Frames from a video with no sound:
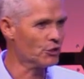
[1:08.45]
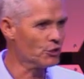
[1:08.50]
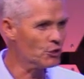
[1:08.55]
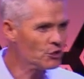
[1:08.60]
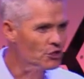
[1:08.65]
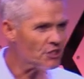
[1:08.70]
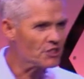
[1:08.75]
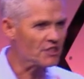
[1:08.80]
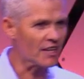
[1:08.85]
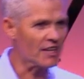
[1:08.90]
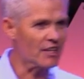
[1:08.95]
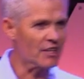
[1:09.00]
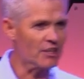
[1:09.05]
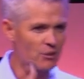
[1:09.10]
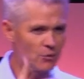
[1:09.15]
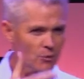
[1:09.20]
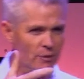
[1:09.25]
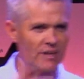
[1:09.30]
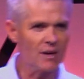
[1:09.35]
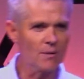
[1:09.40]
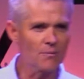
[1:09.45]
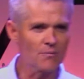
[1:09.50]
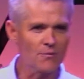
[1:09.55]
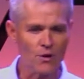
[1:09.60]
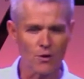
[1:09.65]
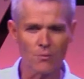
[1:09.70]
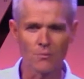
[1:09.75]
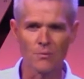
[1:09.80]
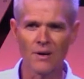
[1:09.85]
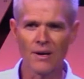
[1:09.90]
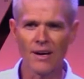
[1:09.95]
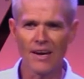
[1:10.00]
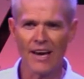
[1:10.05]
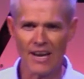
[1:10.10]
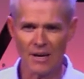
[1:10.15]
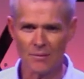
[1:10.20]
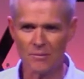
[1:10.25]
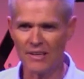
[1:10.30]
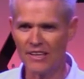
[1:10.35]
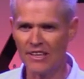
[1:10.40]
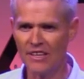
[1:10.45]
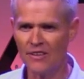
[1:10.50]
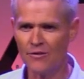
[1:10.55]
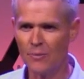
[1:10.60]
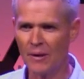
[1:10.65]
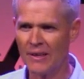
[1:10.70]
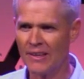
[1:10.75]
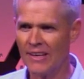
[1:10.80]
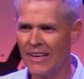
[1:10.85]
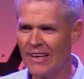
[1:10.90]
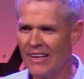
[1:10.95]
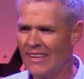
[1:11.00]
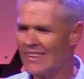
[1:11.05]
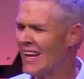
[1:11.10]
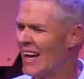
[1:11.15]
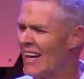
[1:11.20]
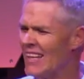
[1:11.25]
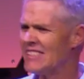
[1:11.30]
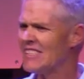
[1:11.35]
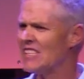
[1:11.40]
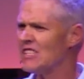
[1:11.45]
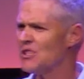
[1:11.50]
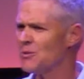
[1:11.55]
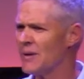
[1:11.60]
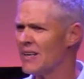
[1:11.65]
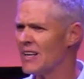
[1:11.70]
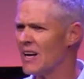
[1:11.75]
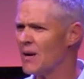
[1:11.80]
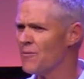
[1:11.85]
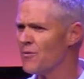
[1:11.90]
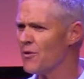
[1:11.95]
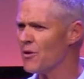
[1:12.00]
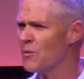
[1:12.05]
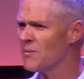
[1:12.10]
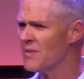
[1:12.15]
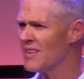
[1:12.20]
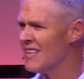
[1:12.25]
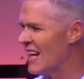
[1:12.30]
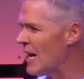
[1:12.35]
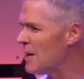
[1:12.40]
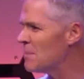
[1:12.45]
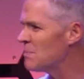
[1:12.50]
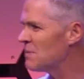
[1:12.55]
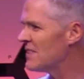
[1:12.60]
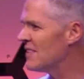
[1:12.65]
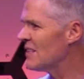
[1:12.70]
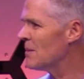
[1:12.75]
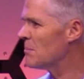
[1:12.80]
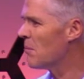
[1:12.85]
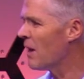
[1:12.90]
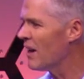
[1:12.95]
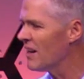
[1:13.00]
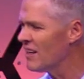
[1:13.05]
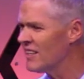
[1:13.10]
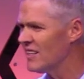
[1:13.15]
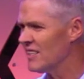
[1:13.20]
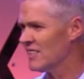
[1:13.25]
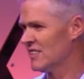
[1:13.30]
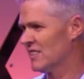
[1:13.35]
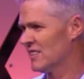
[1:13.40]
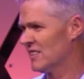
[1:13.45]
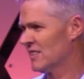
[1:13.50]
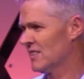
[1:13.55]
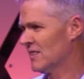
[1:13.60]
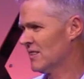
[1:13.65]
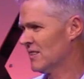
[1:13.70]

you say we come from Adam and Eve, but Dad says we come from the apes and the monkeys?"